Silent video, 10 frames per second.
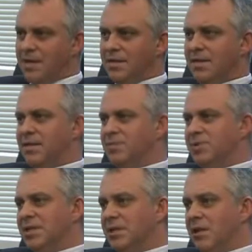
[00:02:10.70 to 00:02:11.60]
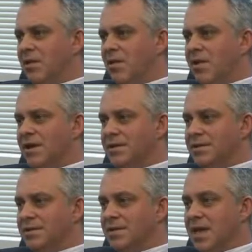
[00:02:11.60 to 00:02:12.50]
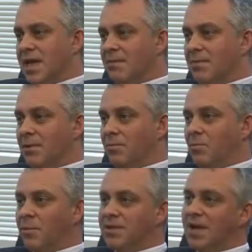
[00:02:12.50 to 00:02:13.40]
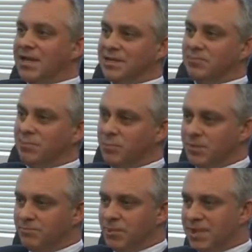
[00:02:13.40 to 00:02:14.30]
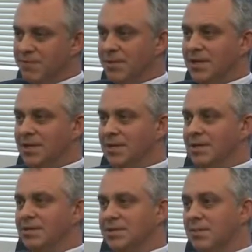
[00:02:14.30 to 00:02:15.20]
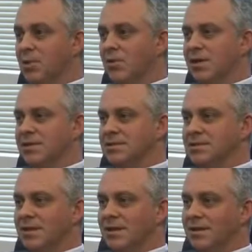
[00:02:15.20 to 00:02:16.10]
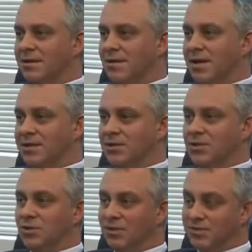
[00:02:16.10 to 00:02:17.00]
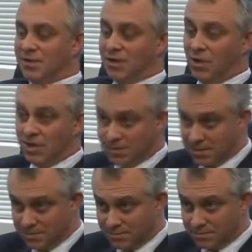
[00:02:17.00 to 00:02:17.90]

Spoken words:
This particular client, once I guess with TPD, some clients, I guess, are turned off due to the cost.